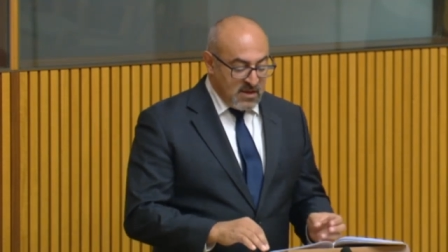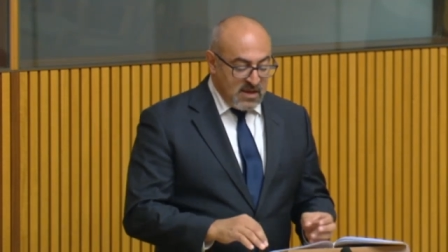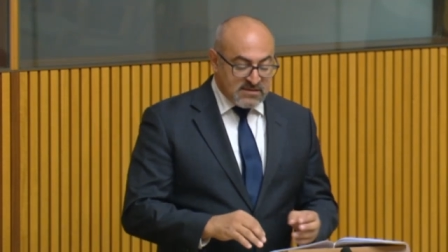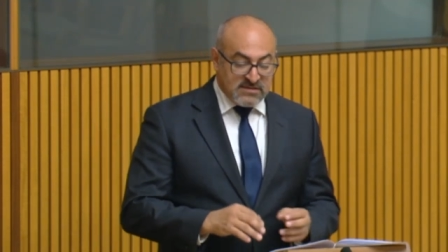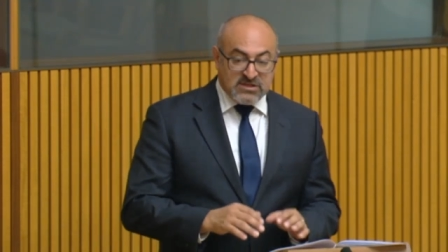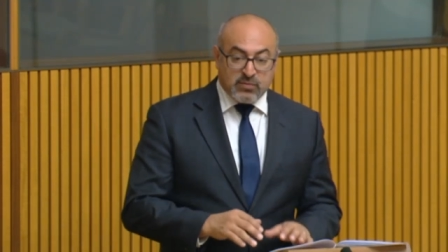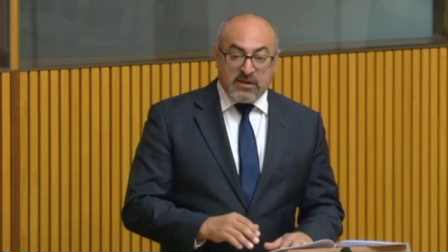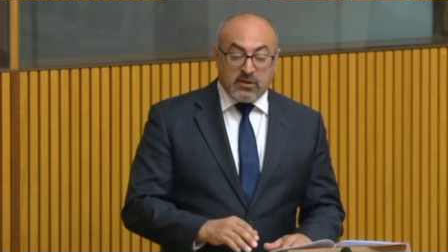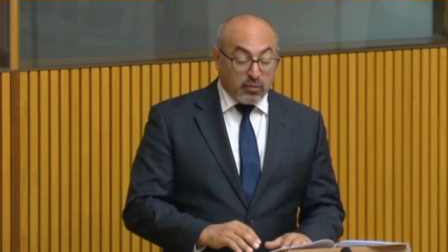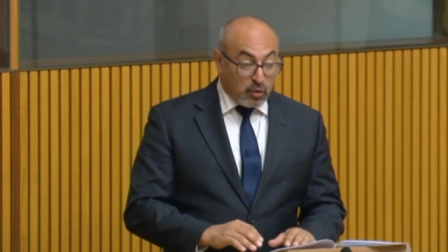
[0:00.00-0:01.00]
Since we
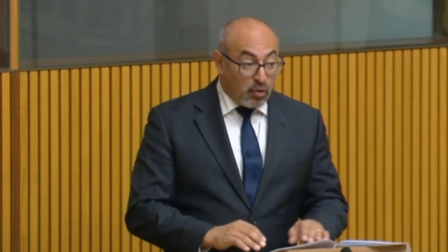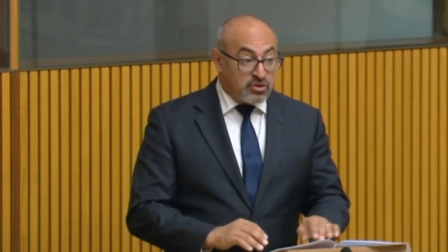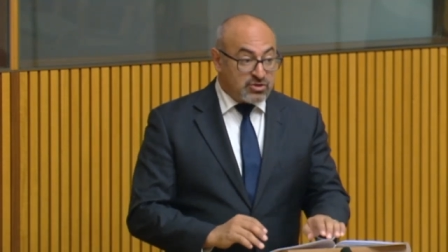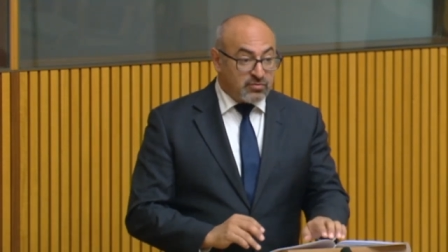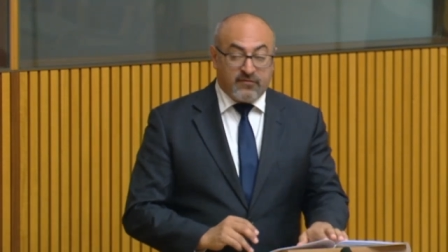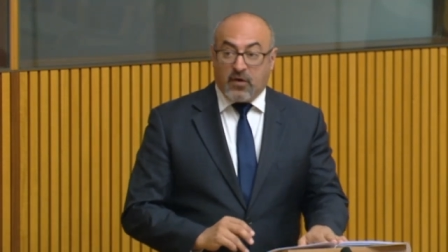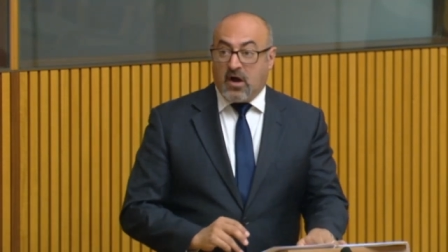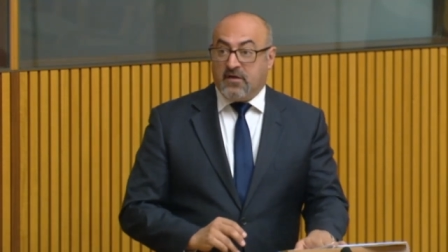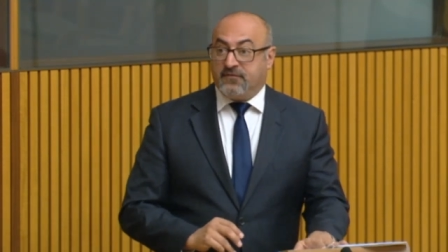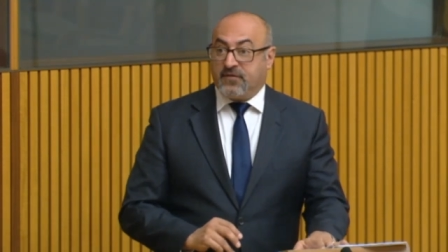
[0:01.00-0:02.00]
launched
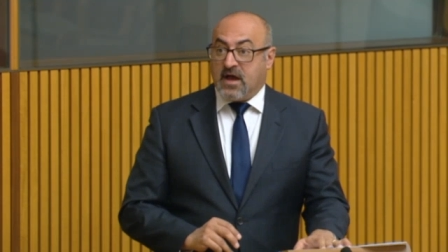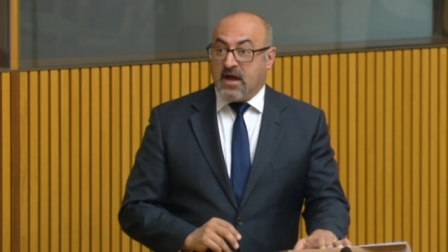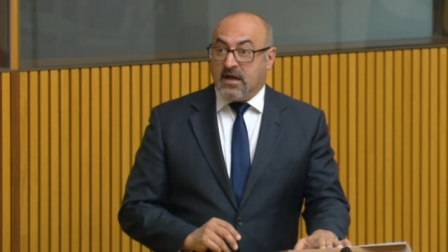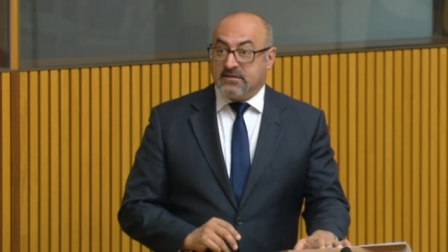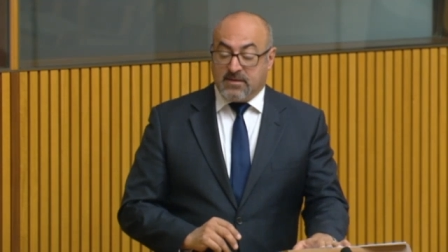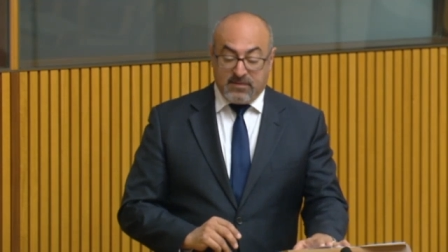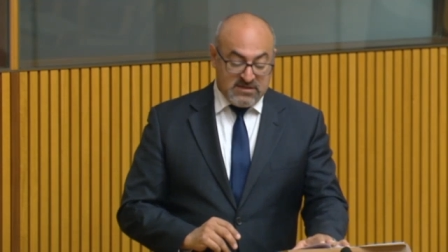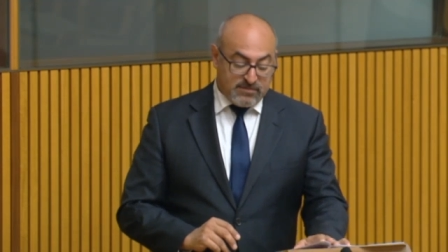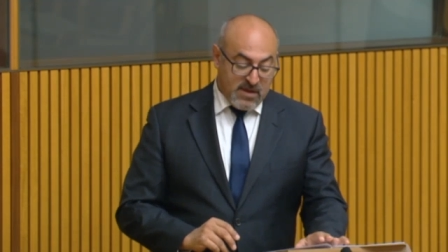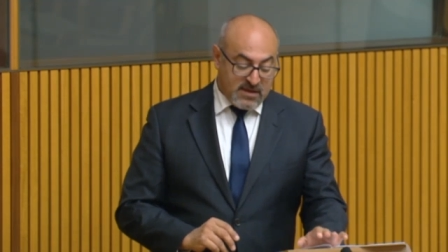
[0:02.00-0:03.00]
Revive, Deputy
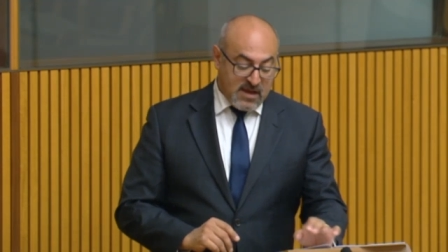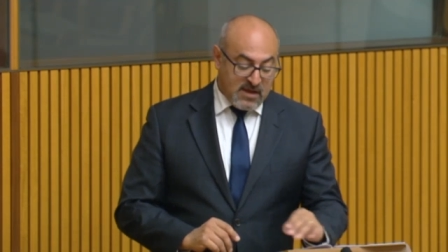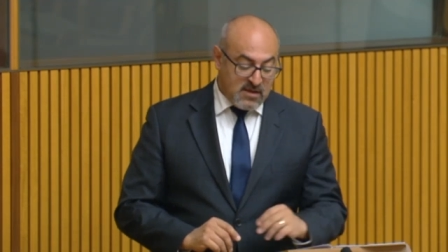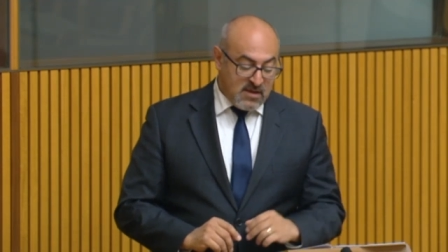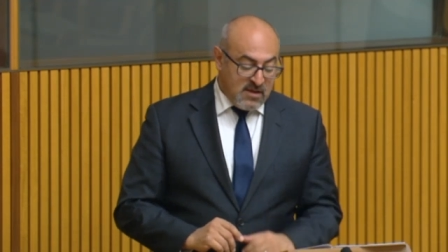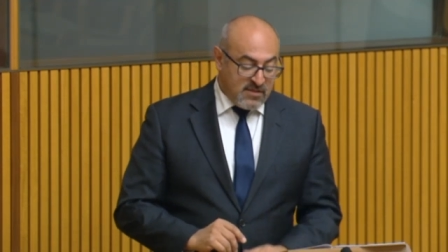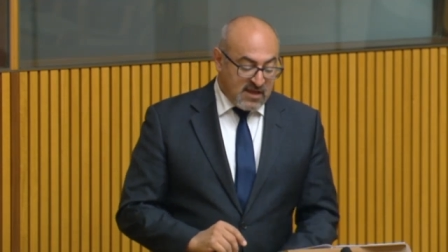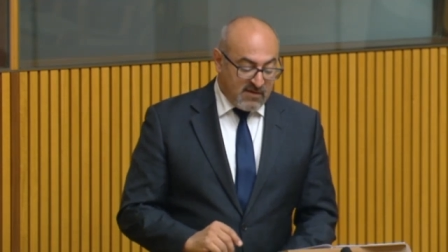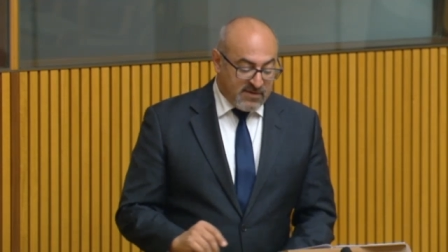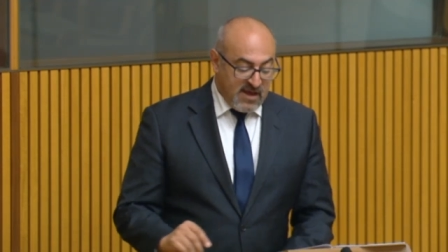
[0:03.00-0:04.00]
Speaker, the
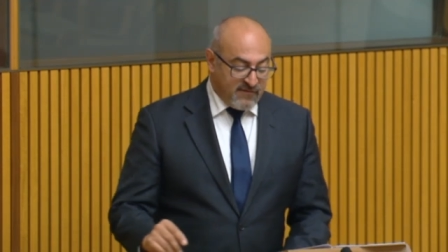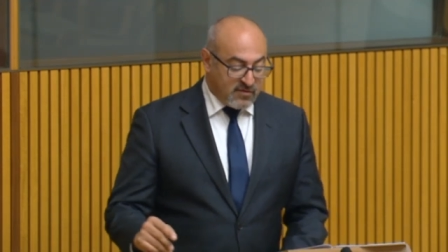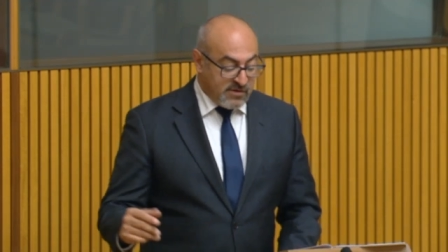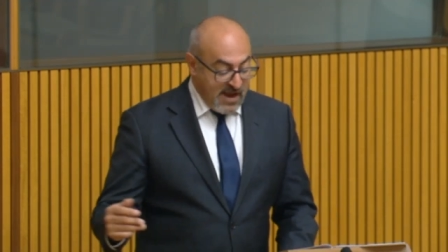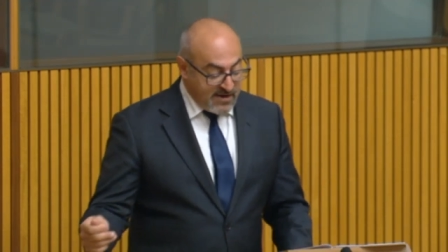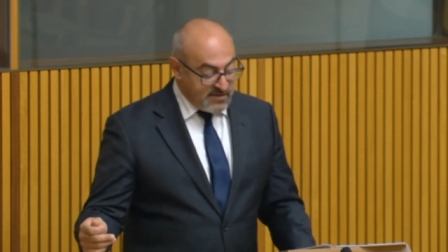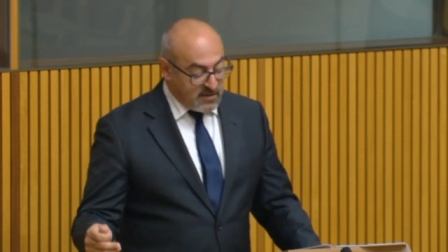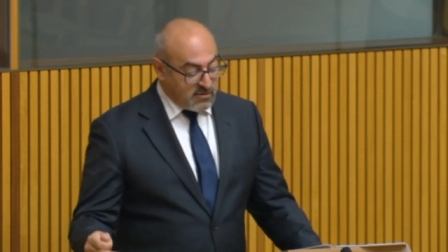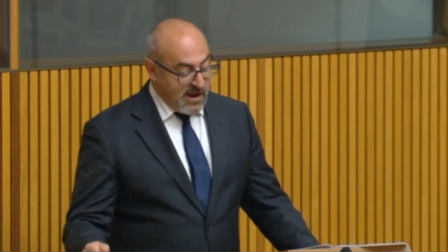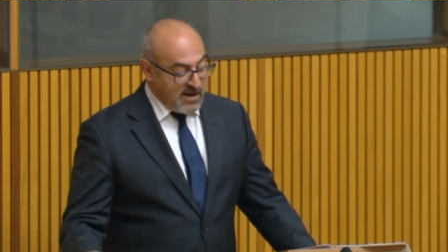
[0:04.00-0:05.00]
government have
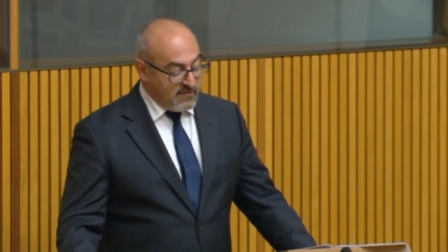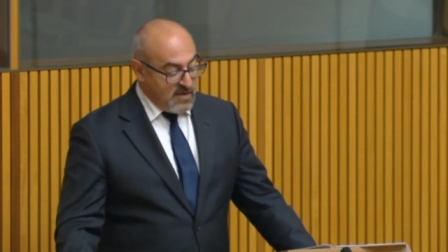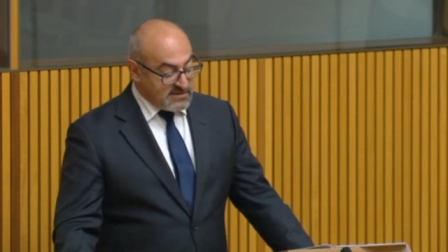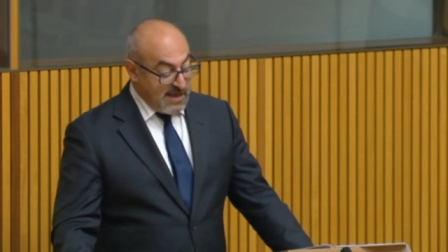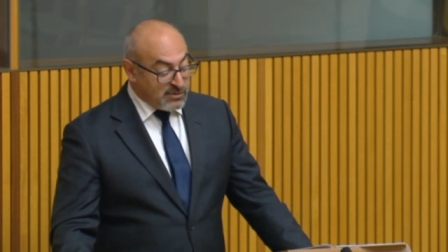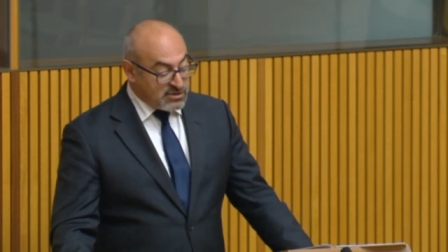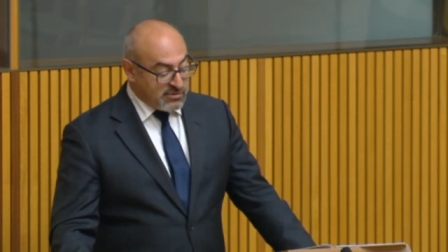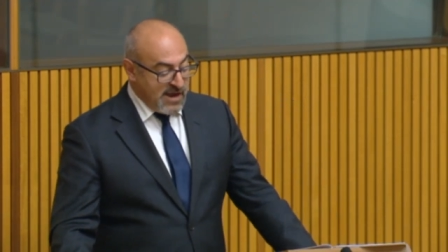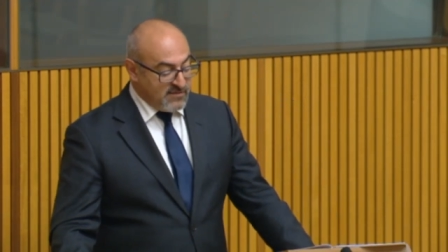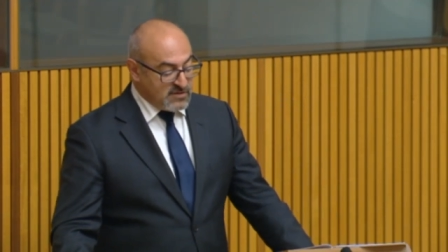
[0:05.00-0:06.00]
established
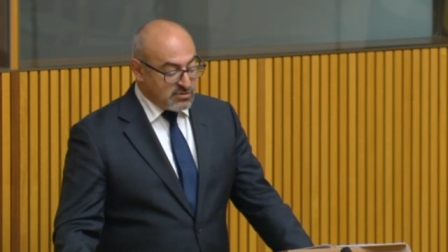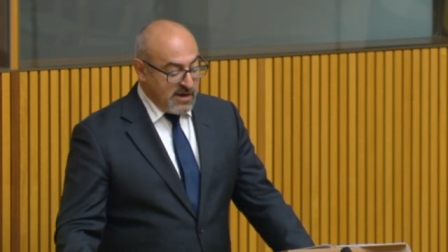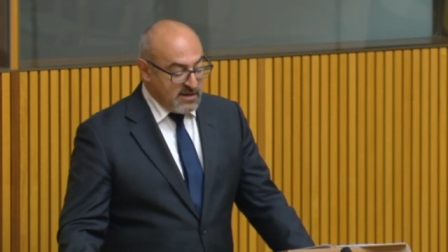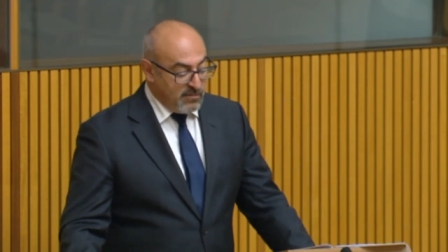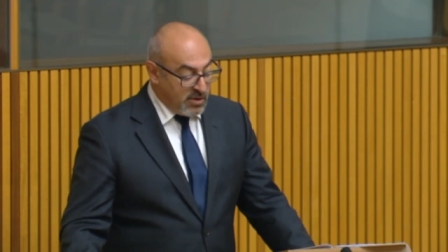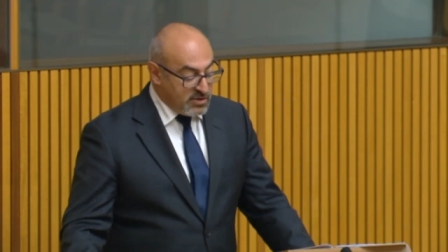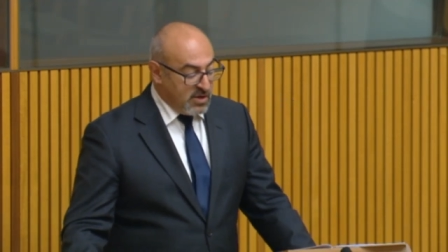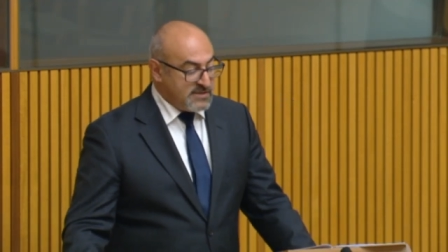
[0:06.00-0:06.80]
Creative Australia to modernise